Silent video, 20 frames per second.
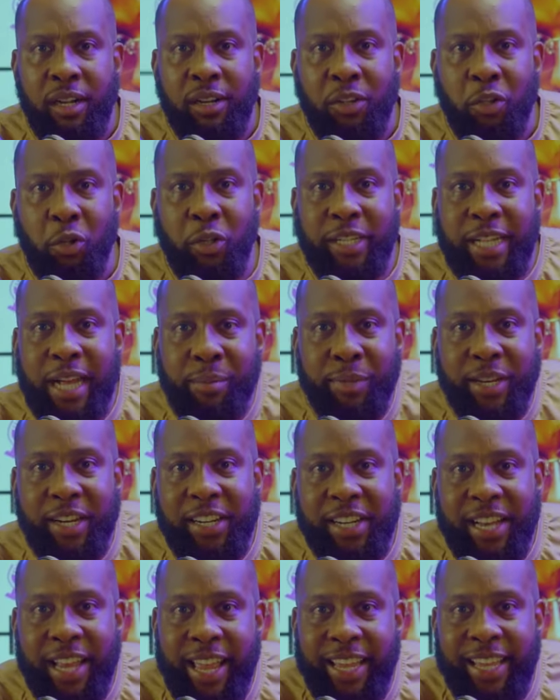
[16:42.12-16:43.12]
You're damn near
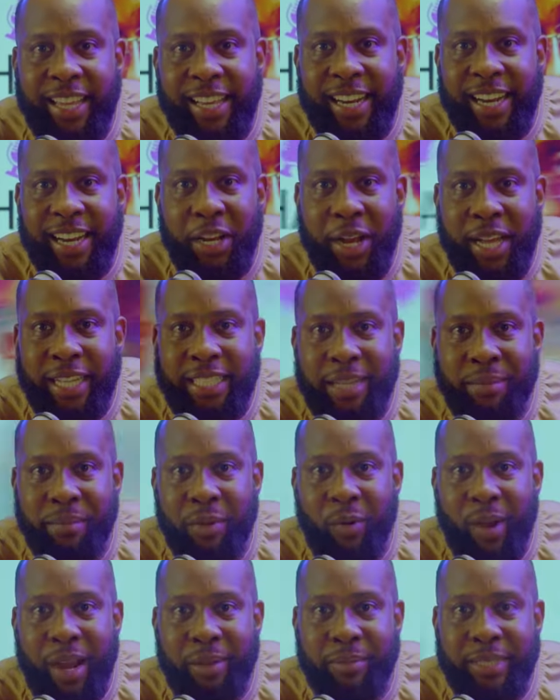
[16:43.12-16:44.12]
naked and you're asking me
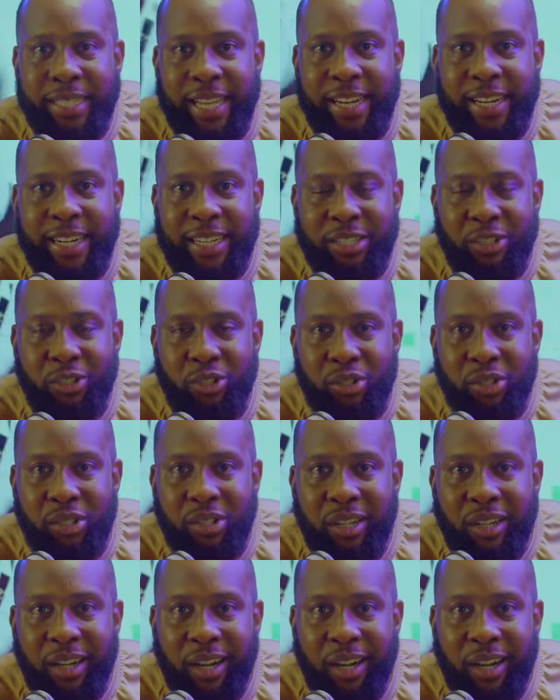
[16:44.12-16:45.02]
why I'm staring at you.